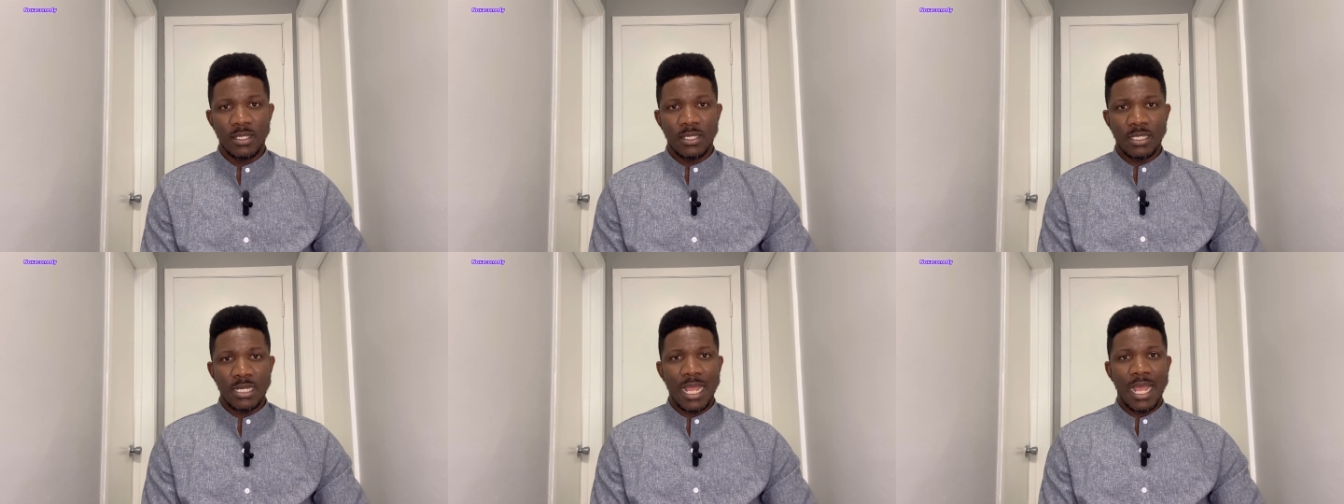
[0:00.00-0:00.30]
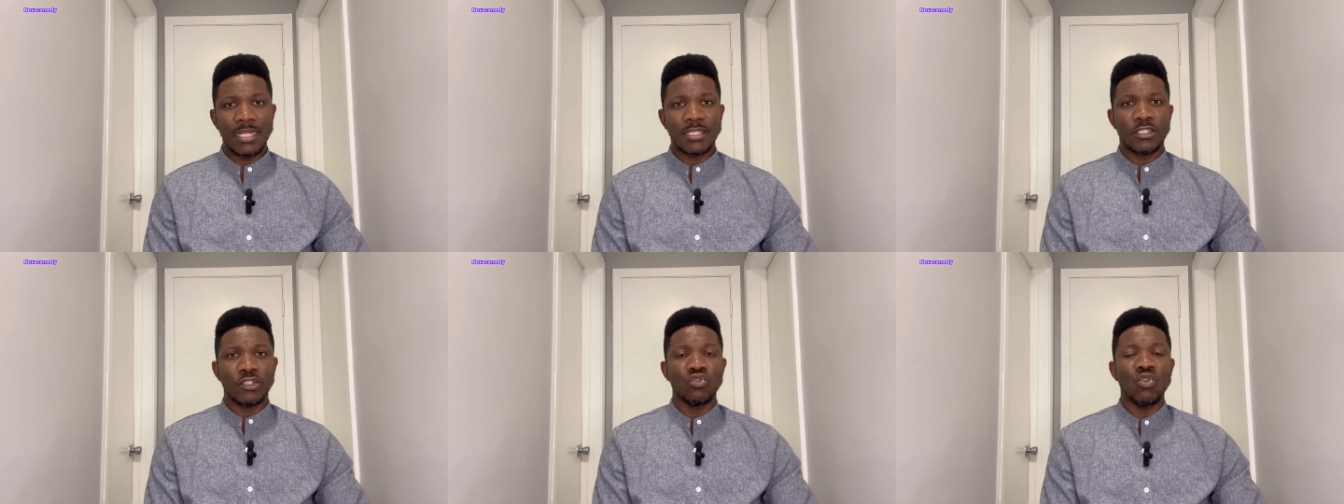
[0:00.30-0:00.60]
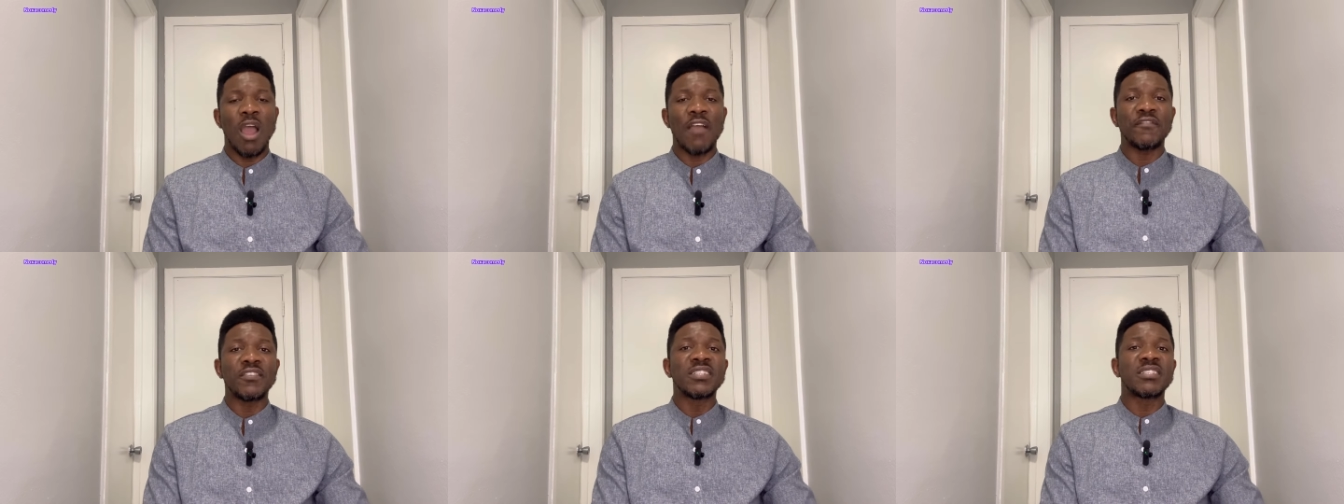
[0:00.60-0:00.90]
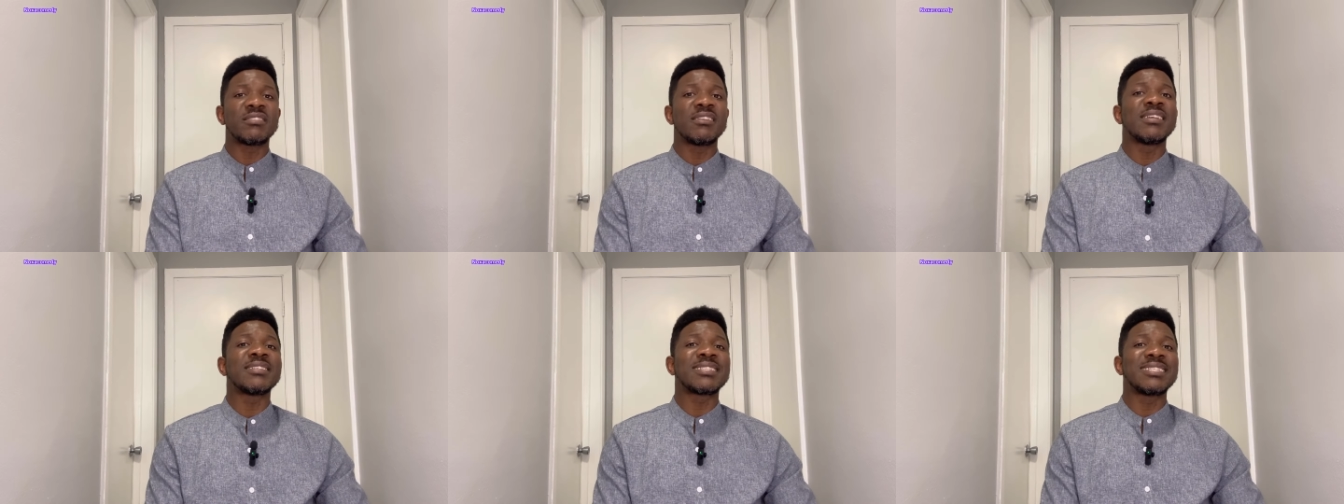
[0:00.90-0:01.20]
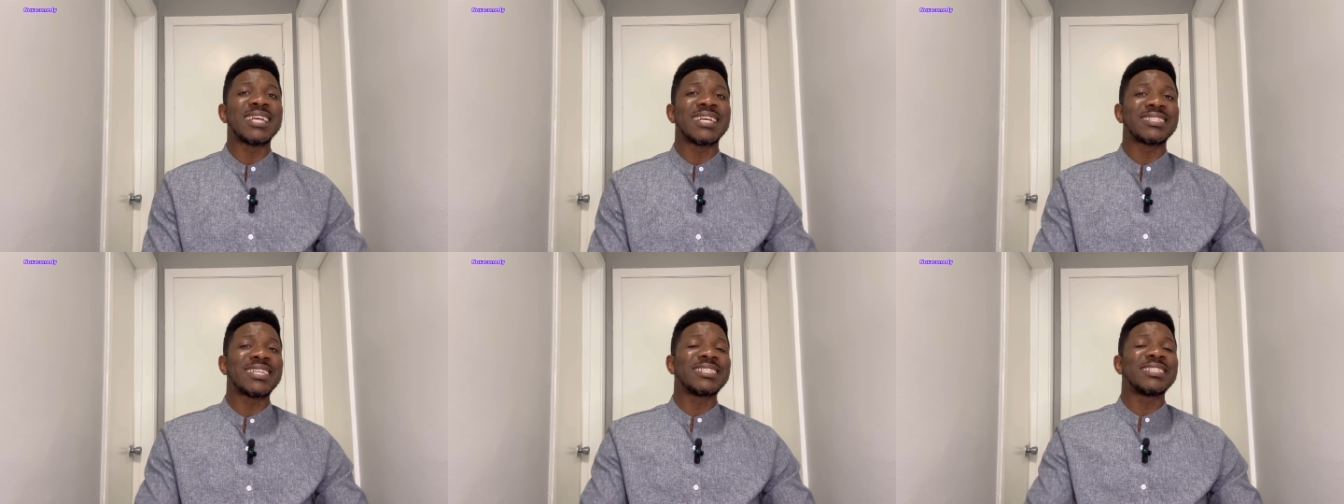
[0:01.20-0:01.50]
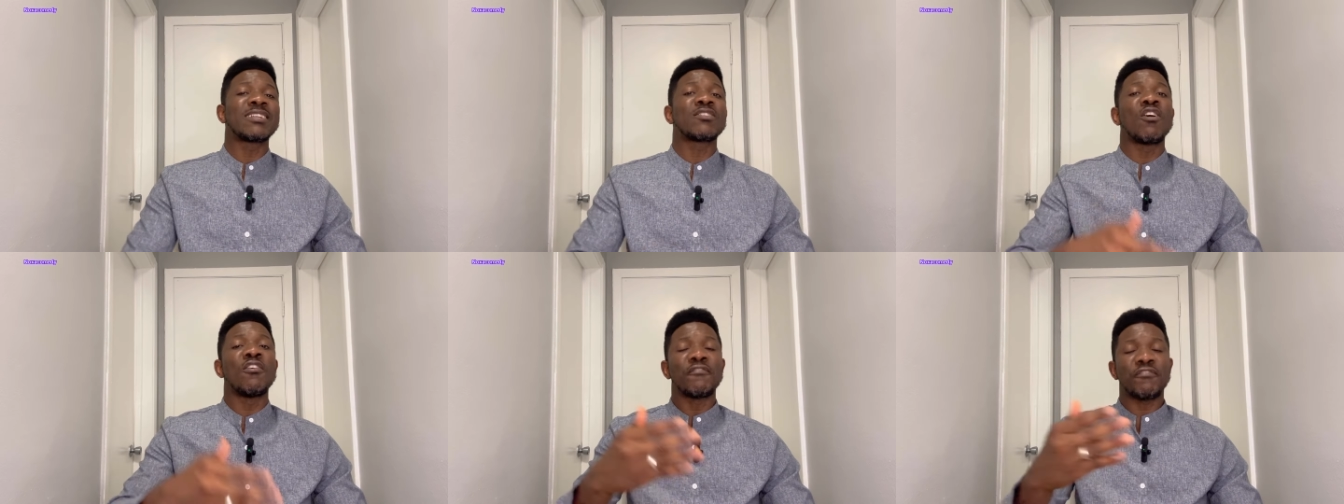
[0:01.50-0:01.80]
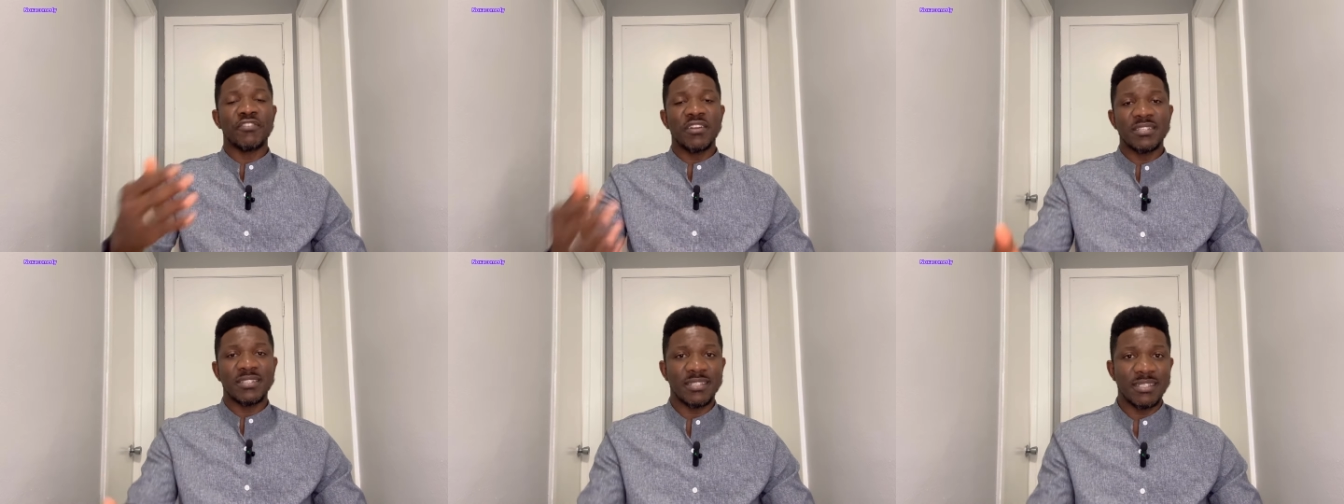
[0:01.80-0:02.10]
that you have interest in attending
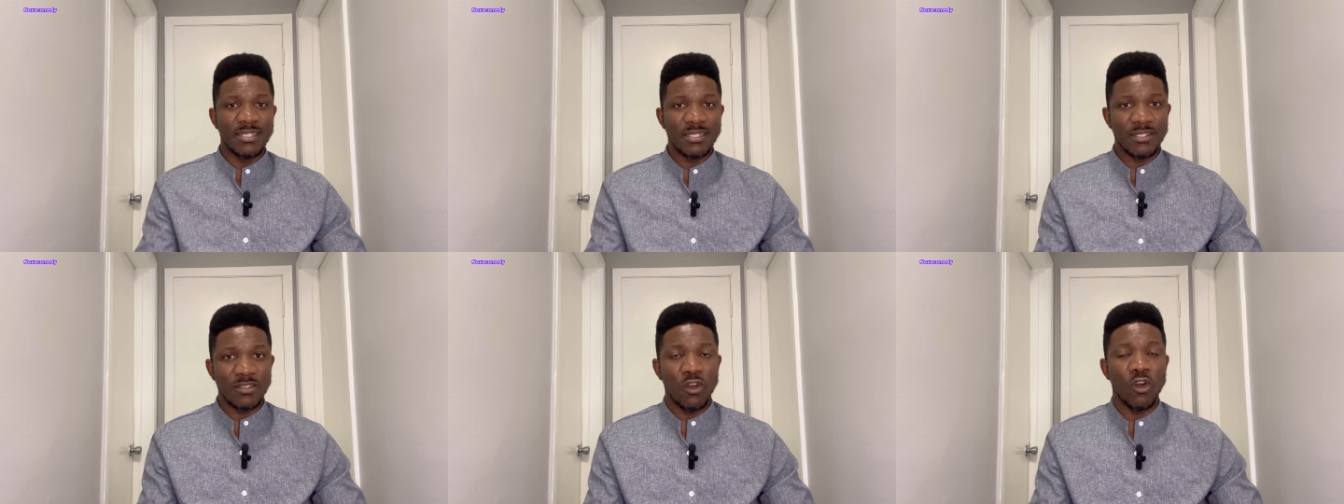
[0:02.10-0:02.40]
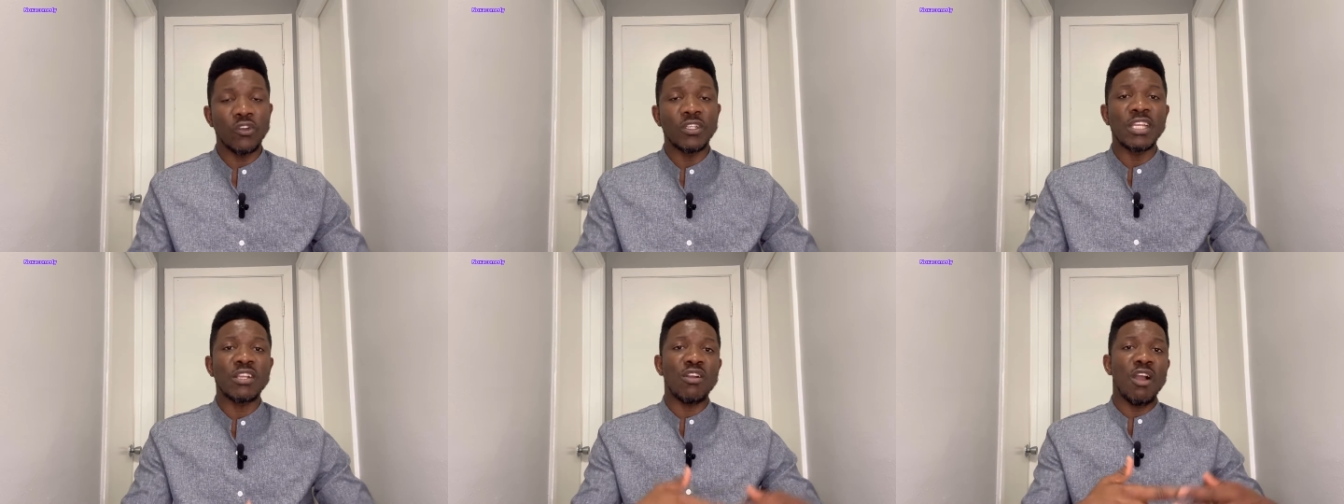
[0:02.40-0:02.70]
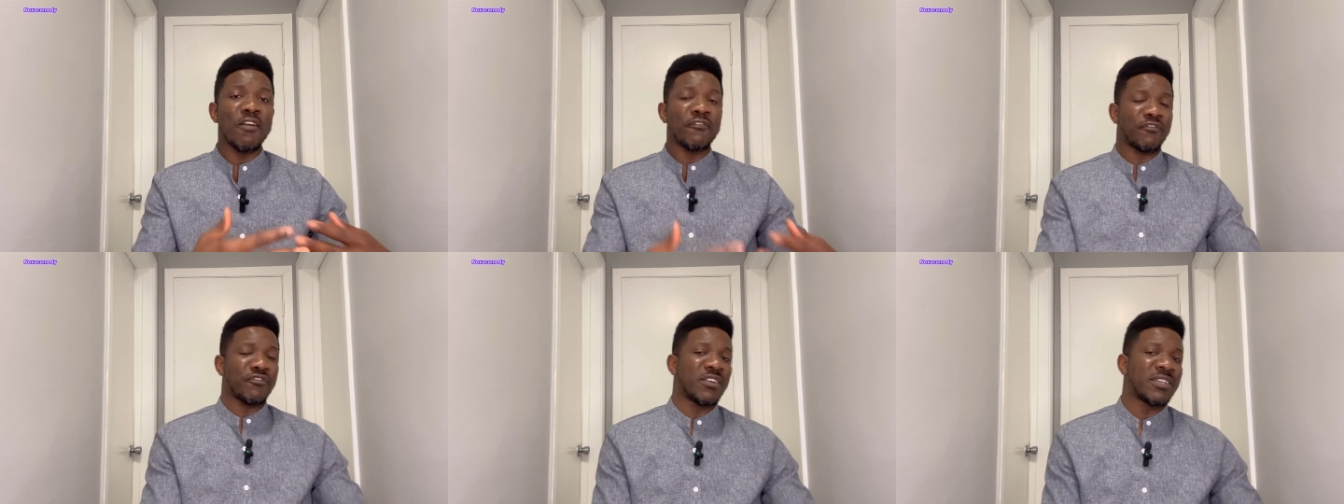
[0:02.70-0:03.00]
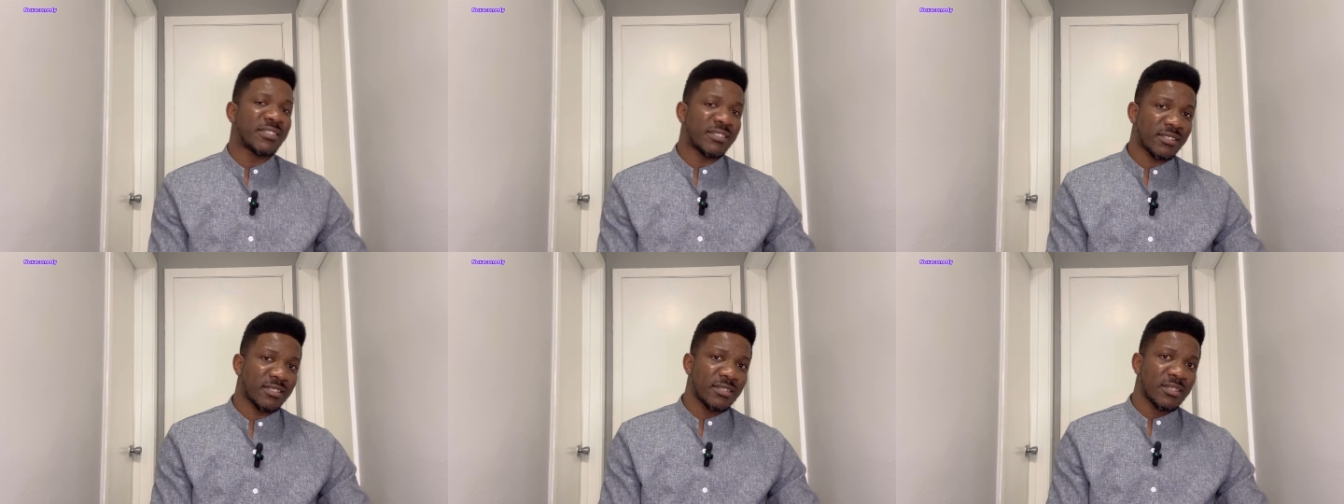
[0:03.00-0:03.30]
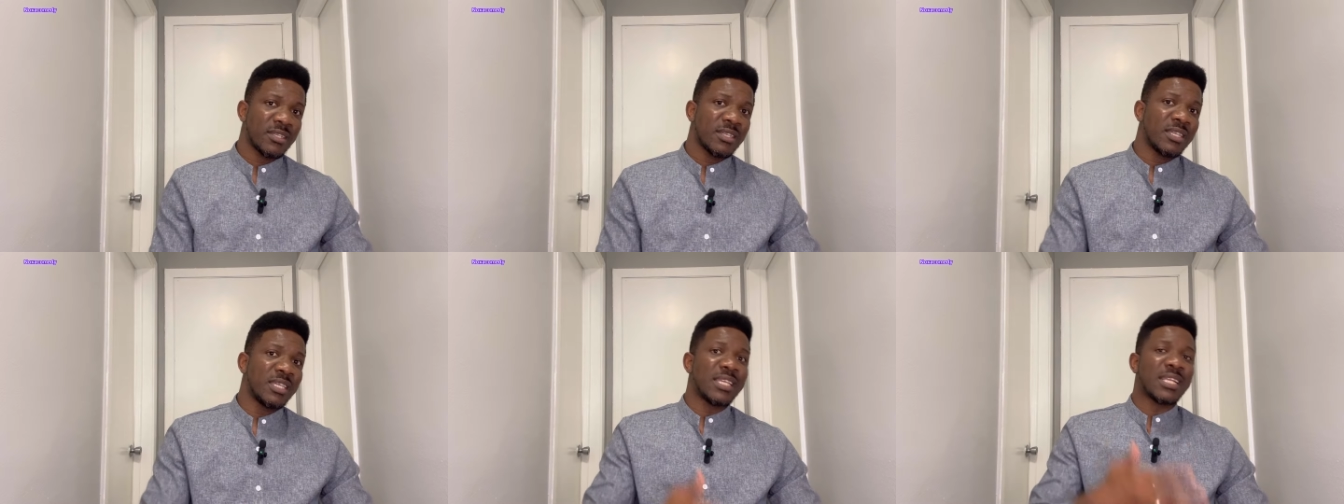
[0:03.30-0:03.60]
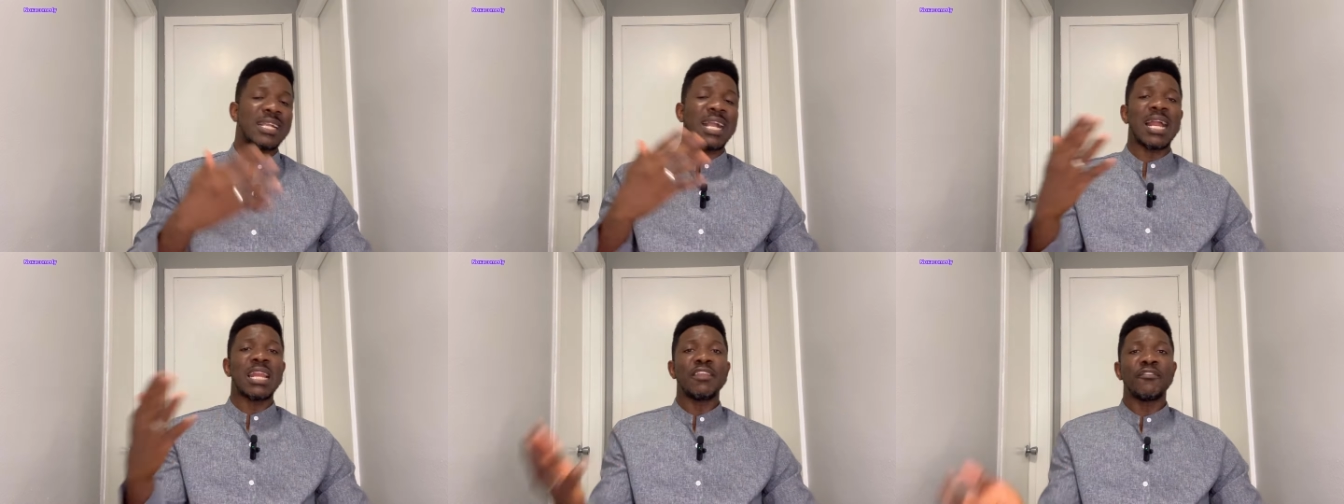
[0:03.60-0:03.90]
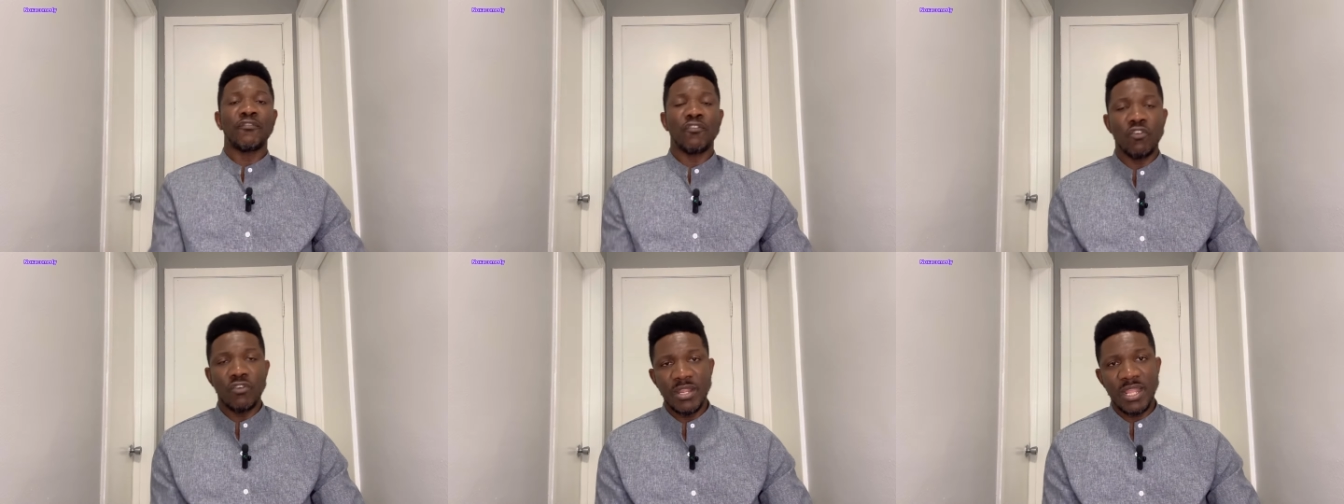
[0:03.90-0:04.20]
conferences or the conference in
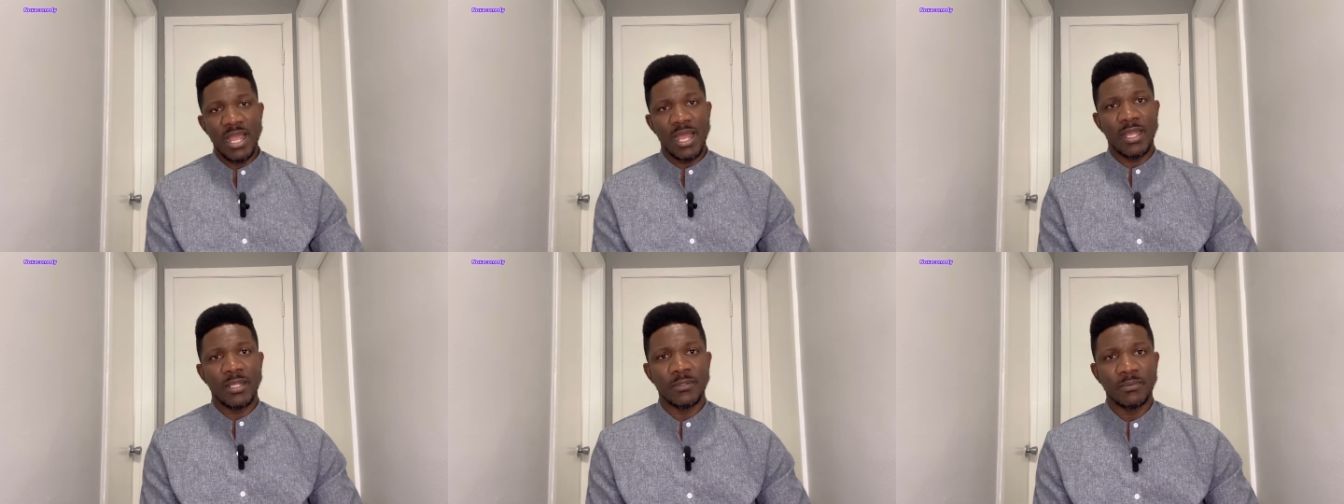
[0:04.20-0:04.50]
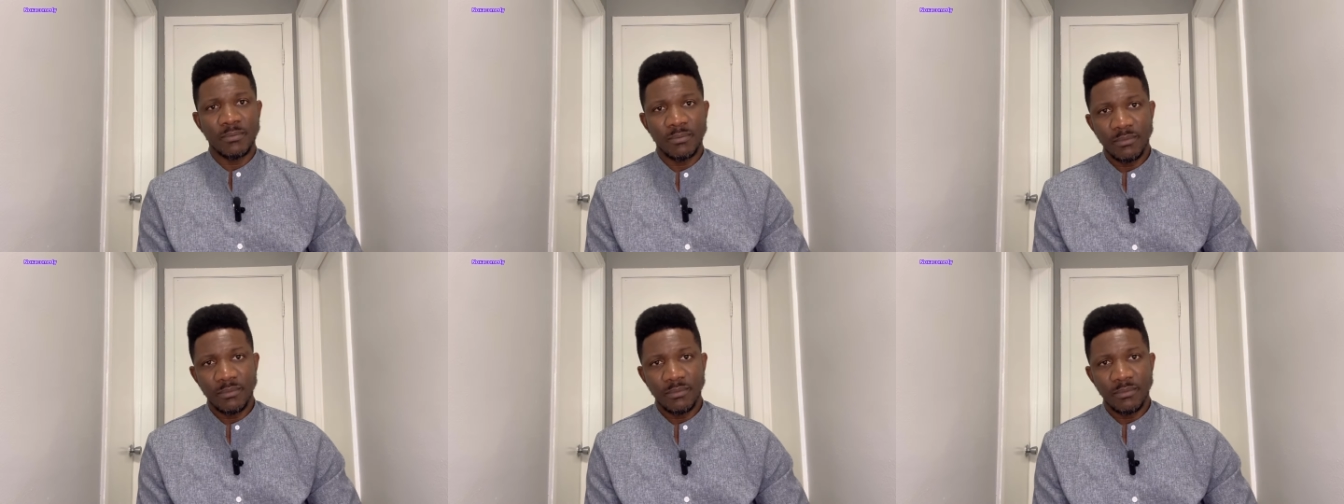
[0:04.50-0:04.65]
California,